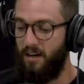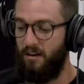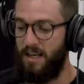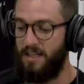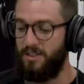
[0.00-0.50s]

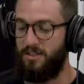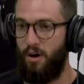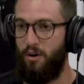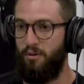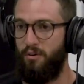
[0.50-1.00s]
I just
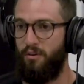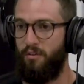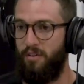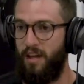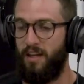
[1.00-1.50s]
don't
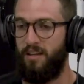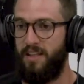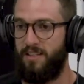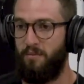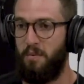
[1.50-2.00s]
think, at
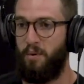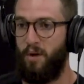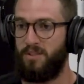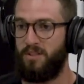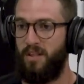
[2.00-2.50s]
least from a
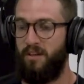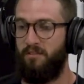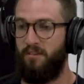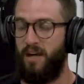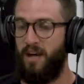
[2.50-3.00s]
personal
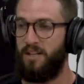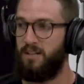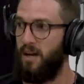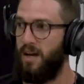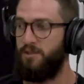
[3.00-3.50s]
level, and
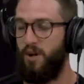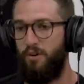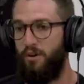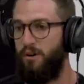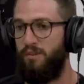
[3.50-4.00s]
I
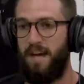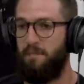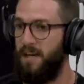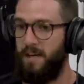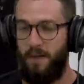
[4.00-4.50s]
don't know that
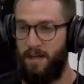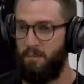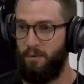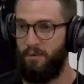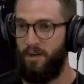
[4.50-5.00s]
many
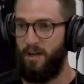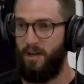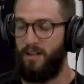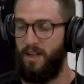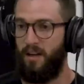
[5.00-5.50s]
people
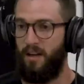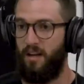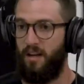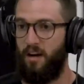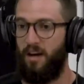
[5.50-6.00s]
that
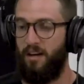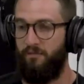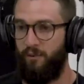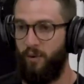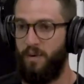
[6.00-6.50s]
are
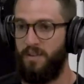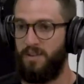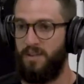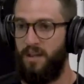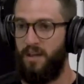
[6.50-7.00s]

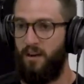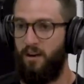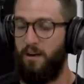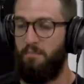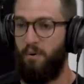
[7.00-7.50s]
influenced
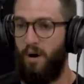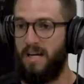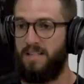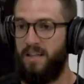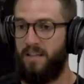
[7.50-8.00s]
on a
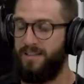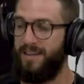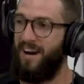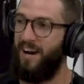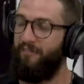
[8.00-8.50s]
bike sales
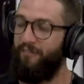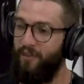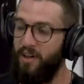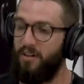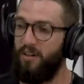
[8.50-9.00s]
thing. I
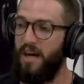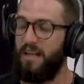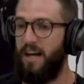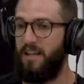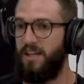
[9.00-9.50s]
feel like
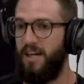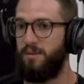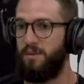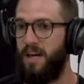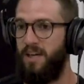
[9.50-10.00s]
that changed
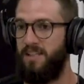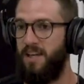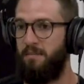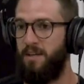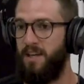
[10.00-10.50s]
with
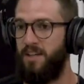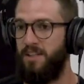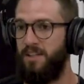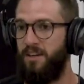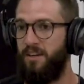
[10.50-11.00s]
KTM and
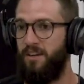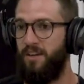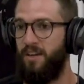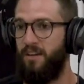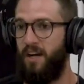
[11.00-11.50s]
Dungey though.
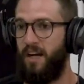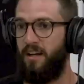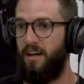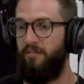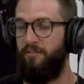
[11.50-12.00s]

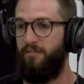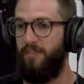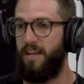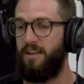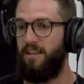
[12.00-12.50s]
Like, I
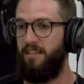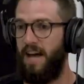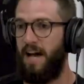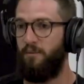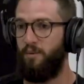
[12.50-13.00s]
think that
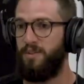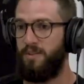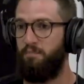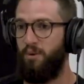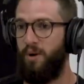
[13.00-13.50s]
that was a
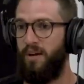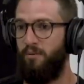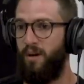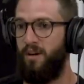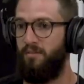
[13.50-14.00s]
point
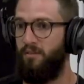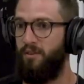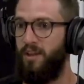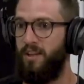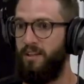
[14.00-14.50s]
where it
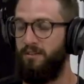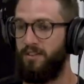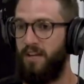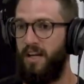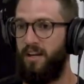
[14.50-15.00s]
really was
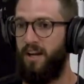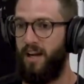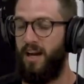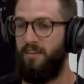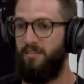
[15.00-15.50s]
like,
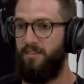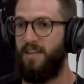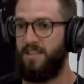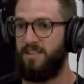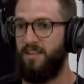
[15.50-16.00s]
okay,
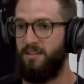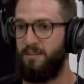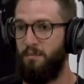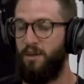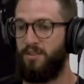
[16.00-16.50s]
they're selling
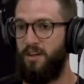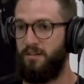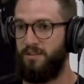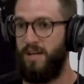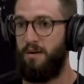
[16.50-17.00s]
some
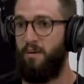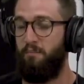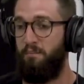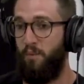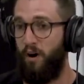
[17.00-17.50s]
motorcycles now
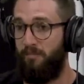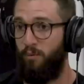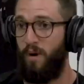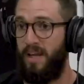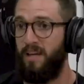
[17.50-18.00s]
off
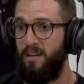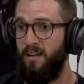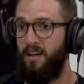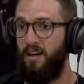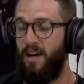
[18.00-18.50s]
winning.
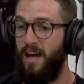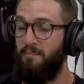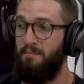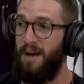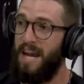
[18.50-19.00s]

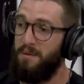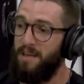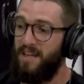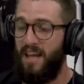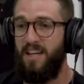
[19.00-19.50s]
And maybe
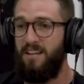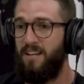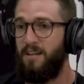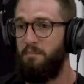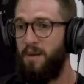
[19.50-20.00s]
Kenny did
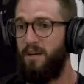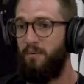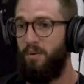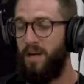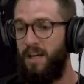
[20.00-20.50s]
it a bit
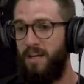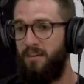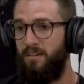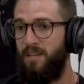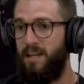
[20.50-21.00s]
when
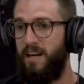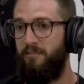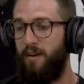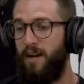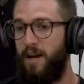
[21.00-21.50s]
he lit
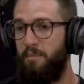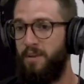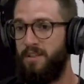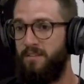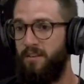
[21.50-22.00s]
everyone up
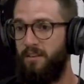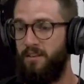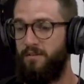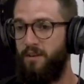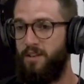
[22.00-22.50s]
in
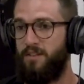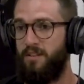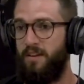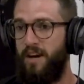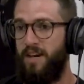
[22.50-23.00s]
those first
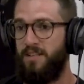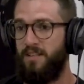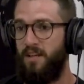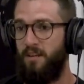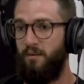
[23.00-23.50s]
three rounds
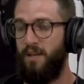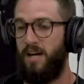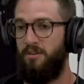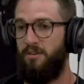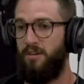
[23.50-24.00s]
when that
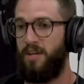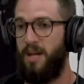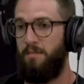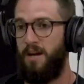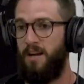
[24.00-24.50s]
new Honda
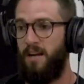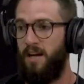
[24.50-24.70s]
came out.